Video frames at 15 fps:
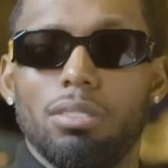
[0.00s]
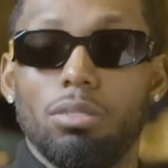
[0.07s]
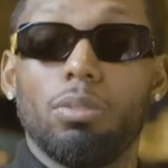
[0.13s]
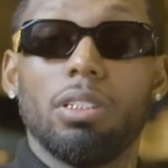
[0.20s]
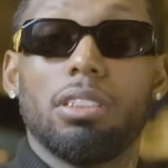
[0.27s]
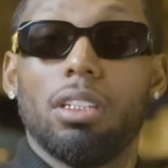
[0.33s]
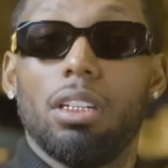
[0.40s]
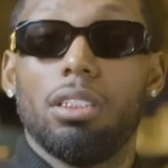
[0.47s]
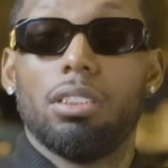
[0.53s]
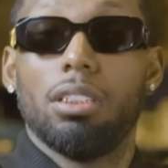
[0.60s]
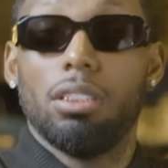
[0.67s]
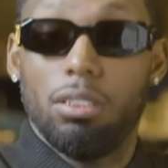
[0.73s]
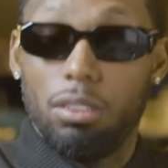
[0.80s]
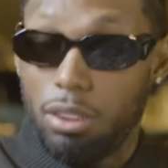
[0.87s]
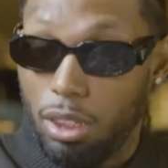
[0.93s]
You wait till
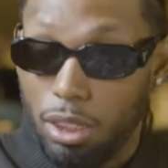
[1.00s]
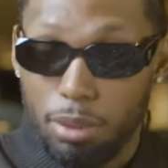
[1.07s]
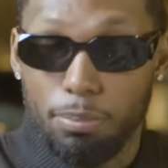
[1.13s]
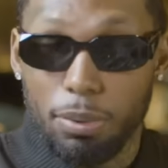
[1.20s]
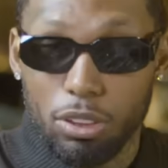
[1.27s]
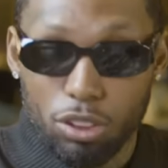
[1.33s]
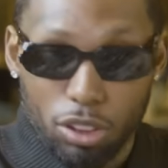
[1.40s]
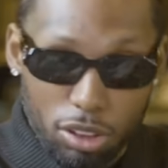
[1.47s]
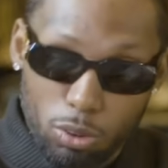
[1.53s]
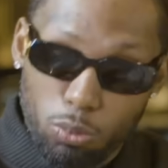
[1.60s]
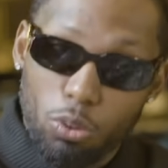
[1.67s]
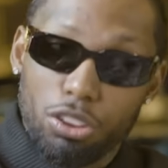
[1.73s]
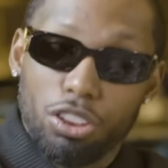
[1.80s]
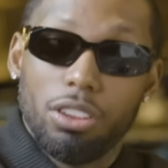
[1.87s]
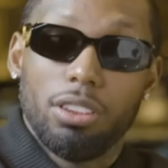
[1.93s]
18, okay, but so you're just
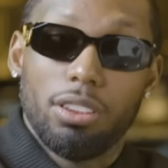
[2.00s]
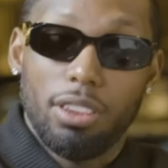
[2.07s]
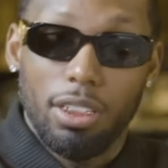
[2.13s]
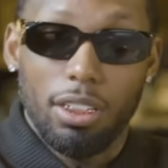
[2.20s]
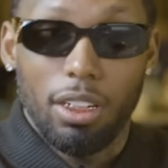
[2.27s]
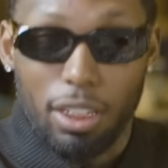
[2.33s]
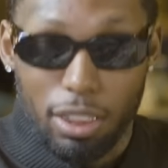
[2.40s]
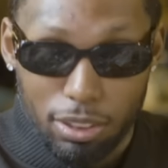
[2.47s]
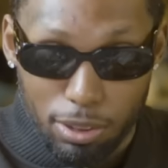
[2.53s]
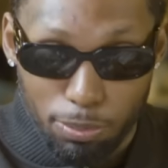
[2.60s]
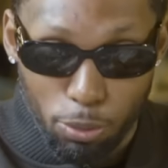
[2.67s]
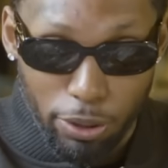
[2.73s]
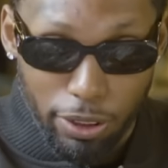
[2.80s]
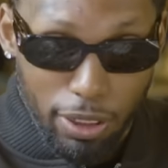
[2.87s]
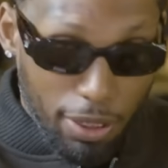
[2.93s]
watching this ting, like, just
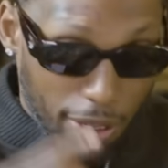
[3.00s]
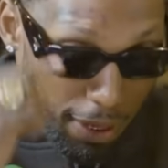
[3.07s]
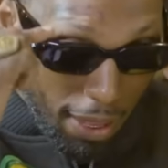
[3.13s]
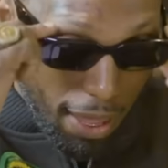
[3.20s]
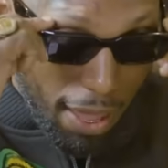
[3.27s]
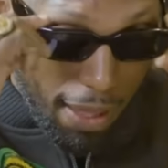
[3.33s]
praying, like, yeah.